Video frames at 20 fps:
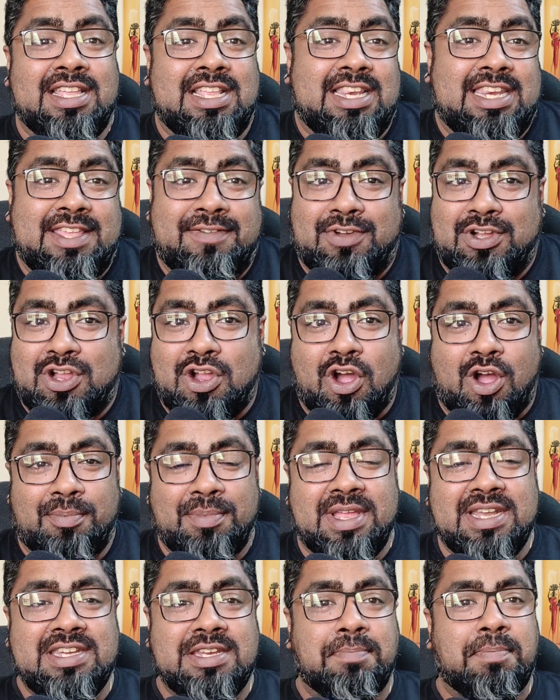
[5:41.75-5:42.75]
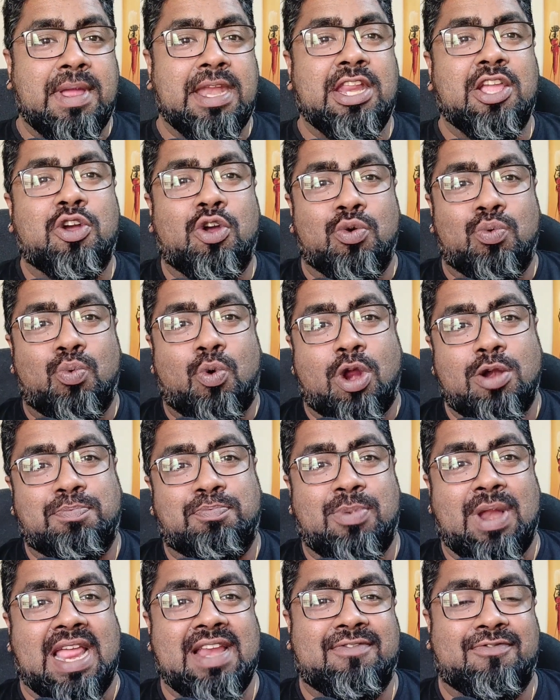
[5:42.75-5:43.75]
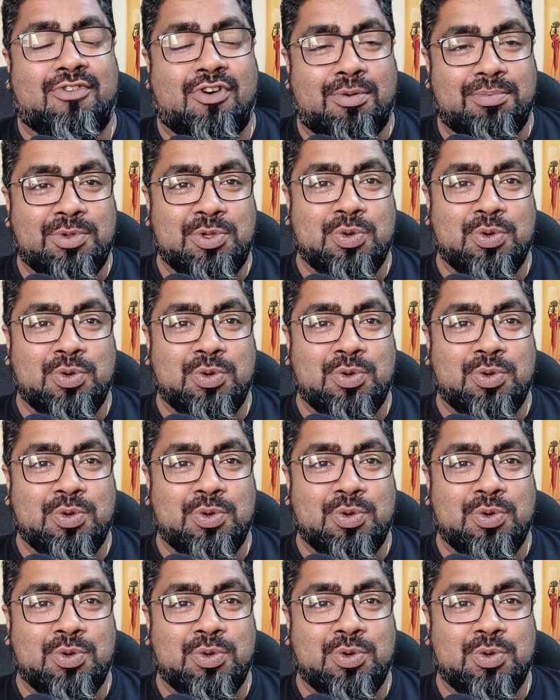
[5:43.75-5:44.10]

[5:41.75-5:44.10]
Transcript: leave a comment depending on what platform